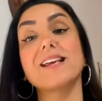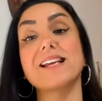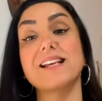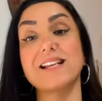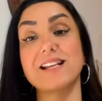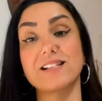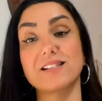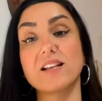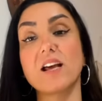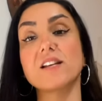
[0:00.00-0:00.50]

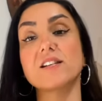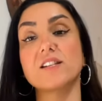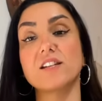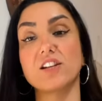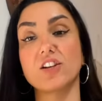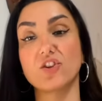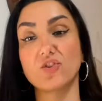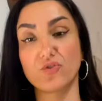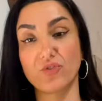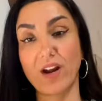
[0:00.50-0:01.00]
is
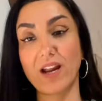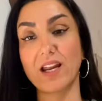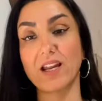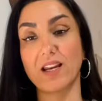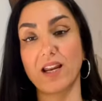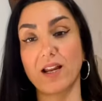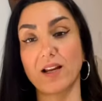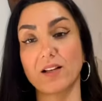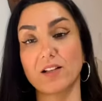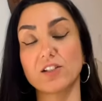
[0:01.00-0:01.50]

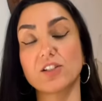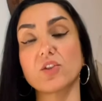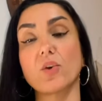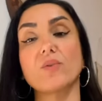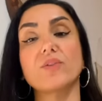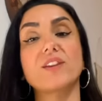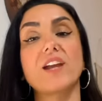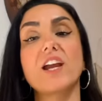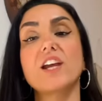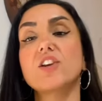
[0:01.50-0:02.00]
degrading. So
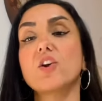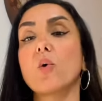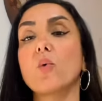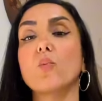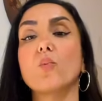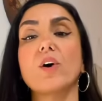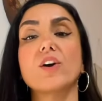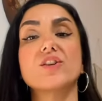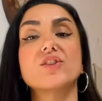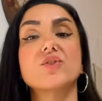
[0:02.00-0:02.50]
they don't
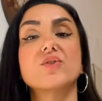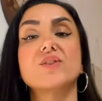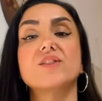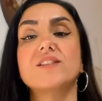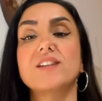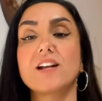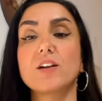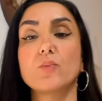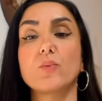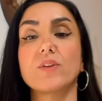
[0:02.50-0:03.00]
want to
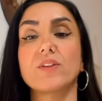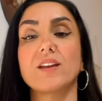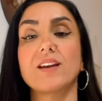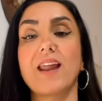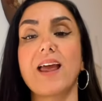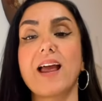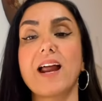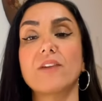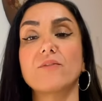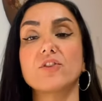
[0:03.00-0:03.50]
deal with an
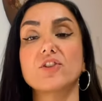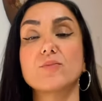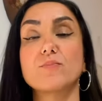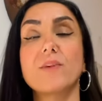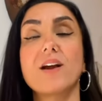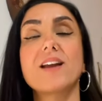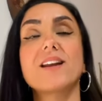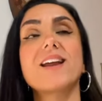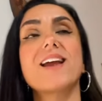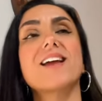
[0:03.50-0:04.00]
average
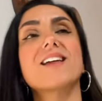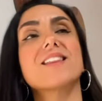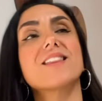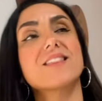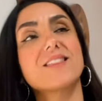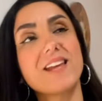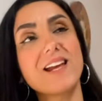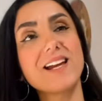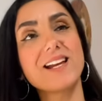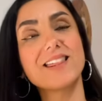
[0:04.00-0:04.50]
man and
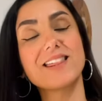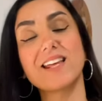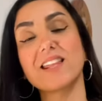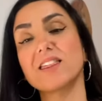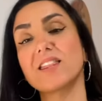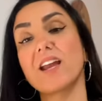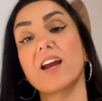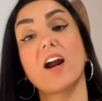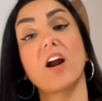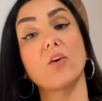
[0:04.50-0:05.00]
think that
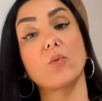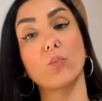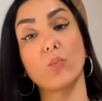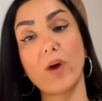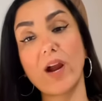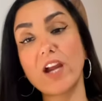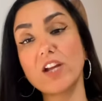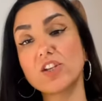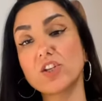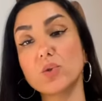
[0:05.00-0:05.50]
they are
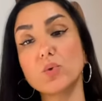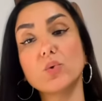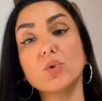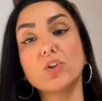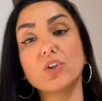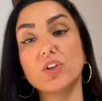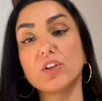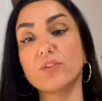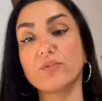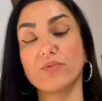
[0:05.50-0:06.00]
way too
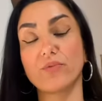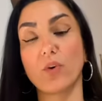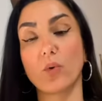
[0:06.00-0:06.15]
good for